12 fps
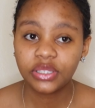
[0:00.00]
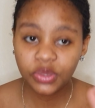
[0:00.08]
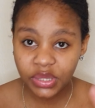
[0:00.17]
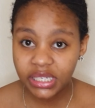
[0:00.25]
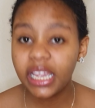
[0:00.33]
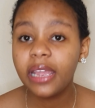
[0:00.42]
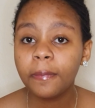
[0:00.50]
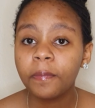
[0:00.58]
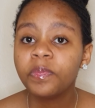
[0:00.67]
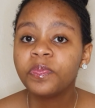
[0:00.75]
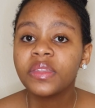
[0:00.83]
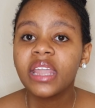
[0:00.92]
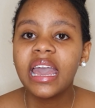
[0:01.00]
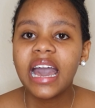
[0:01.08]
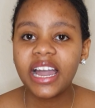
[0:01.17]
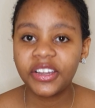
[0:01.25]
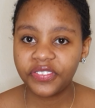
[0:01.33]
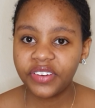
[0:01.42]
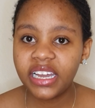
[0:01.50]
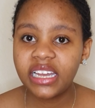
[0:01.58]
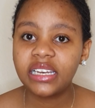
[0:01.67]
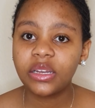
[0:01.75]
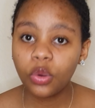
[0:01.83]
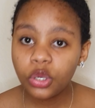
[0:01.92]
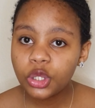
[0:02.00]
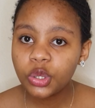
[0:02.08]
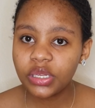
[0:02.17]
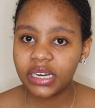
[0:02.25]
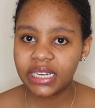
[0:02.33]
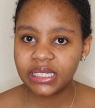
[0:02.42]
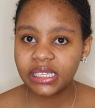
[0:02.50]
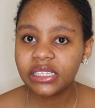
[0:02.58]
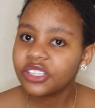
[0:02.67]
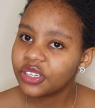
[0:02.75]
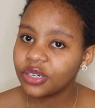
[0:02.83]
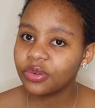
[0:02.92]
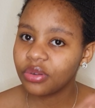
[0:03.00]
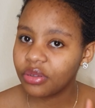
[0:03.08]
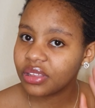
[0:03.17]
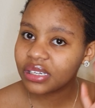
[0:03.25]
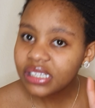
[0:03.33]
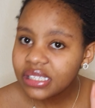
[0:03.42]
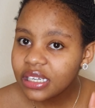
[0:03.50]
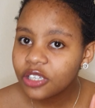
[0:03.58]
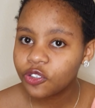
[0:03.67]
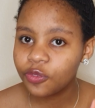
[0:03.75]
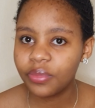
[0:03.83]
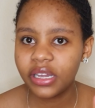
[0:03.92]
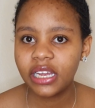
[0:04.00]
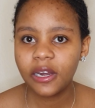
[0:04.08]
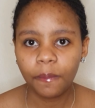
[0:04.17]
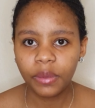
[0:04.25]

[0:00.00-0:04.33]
Today I find also that I still struggle with listening to men,